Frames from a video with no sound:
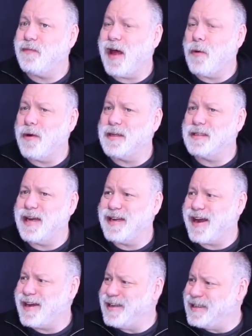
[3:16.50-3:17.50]
want to say
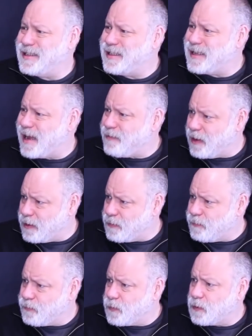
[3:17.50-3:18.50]
97,
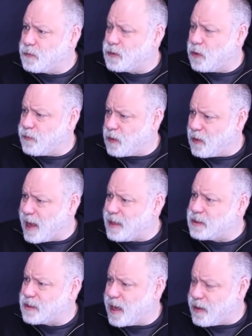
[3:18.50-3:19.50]
so over the
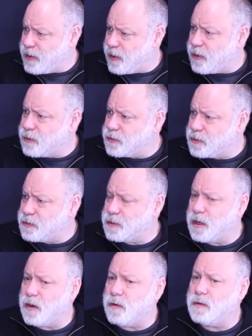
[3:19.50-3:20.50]
last 10 years or
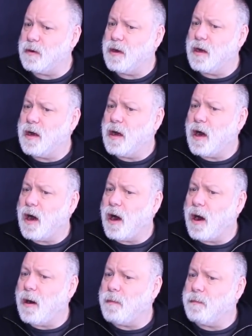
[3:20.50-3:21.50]
so.
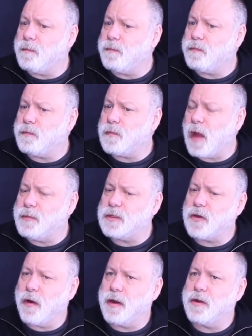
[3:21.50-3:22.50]
I'm
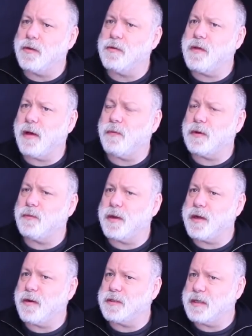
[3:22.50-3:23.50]
sorry, what
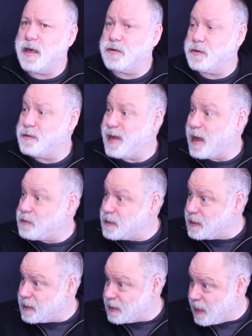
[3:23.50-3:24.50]
year is it now?
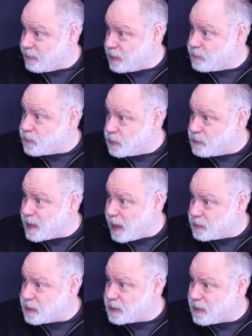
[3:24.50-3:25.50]
2007.
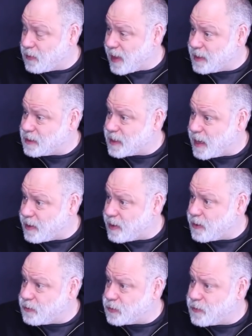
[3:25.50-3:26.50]
2007, the last 10
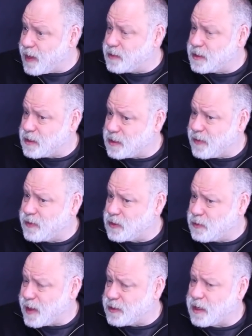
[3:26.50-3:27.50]
years, 2007,
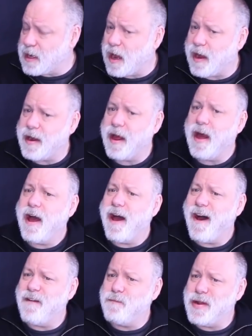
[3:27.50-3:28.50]
2009,
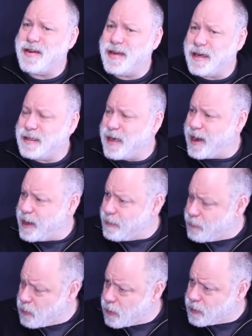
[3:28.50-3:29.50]
have been dictating
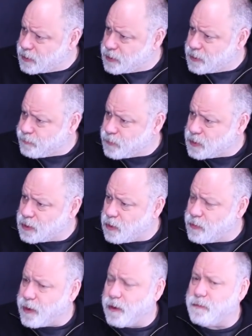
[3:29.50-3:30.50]
books. So
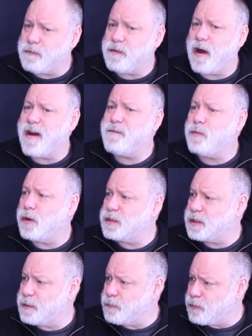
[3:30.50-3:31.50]
there are 5 books
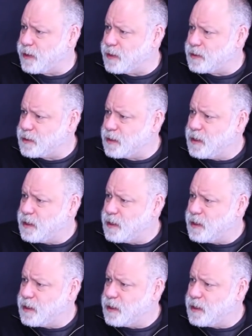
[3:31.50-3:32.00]
in print.